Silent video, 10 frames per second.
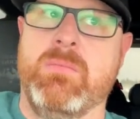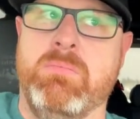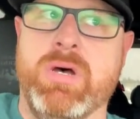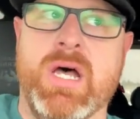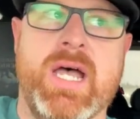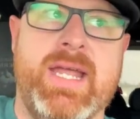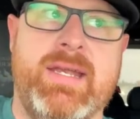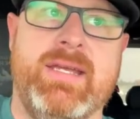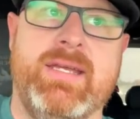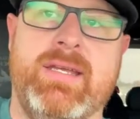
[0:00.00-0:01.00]
but
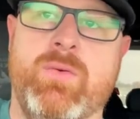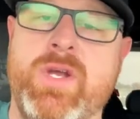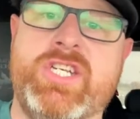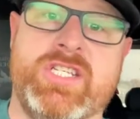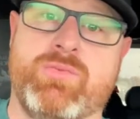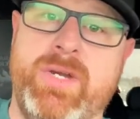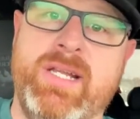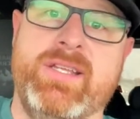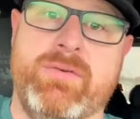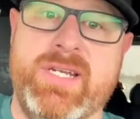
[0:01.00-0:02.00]
which is
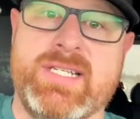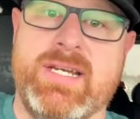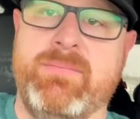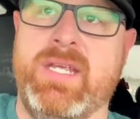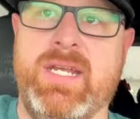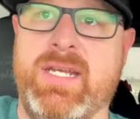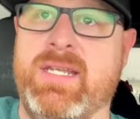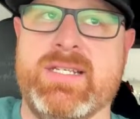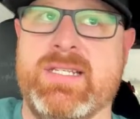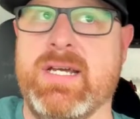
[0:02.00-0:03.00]
really the reason I'm getting
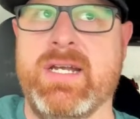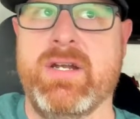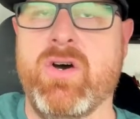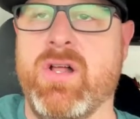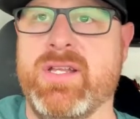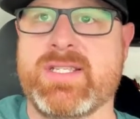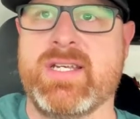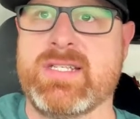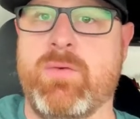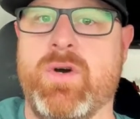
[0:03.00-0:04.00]
this done at all is
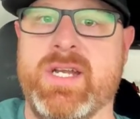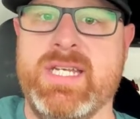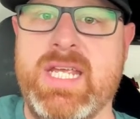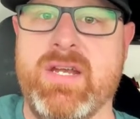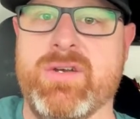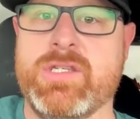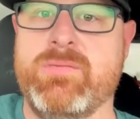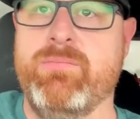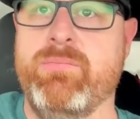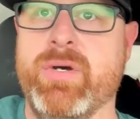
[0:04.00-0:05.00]
because I wanted gears.
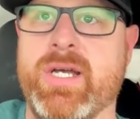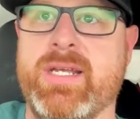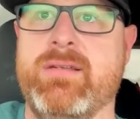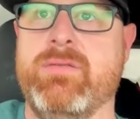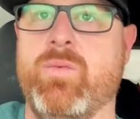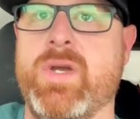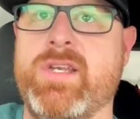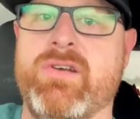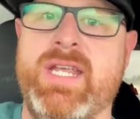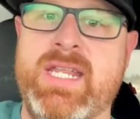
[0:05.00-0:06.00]
But when
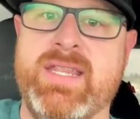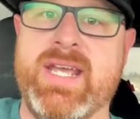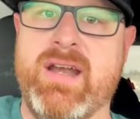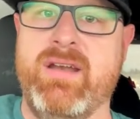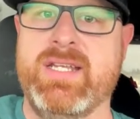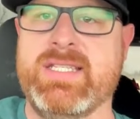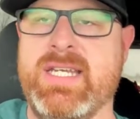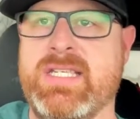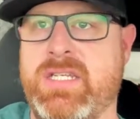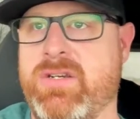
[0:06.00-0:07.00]
you're in there, it's
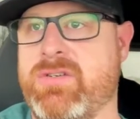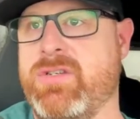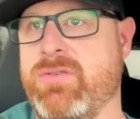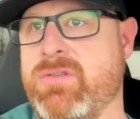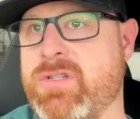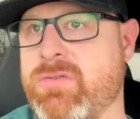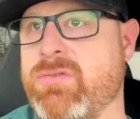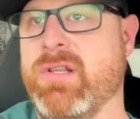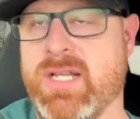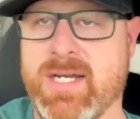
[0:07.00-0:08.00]
easier to do
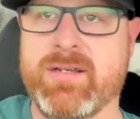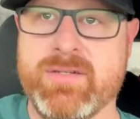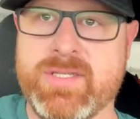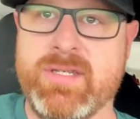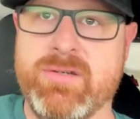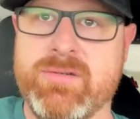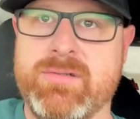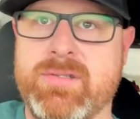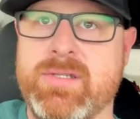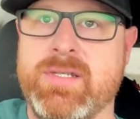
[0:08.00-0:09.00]
the lockers too.
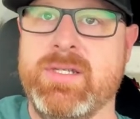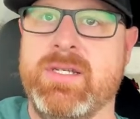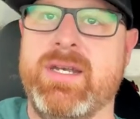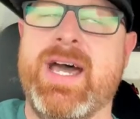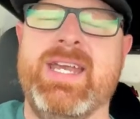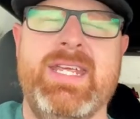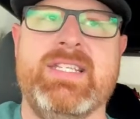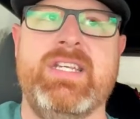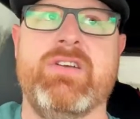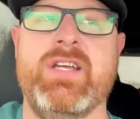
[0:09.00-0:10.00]
Not
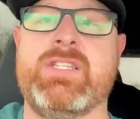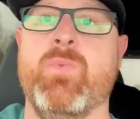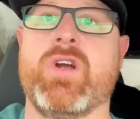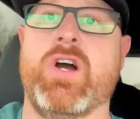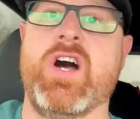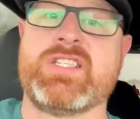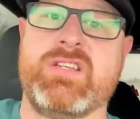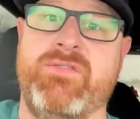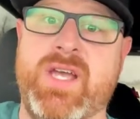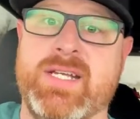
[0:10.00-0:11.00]
easier, it's more cost
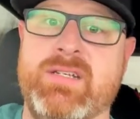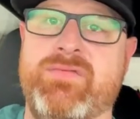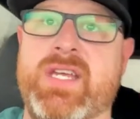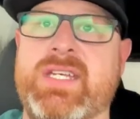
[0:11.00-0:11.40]
effective than